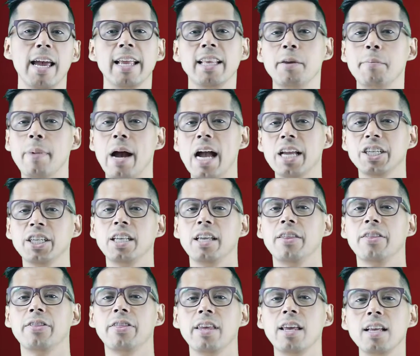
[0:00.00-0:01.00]
and
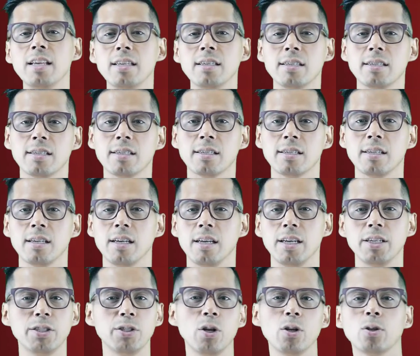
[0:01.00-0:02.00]
imagining things
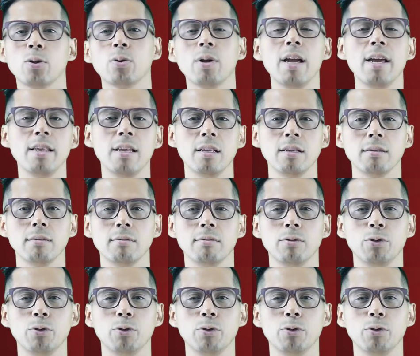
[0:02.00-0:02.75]
is not trading.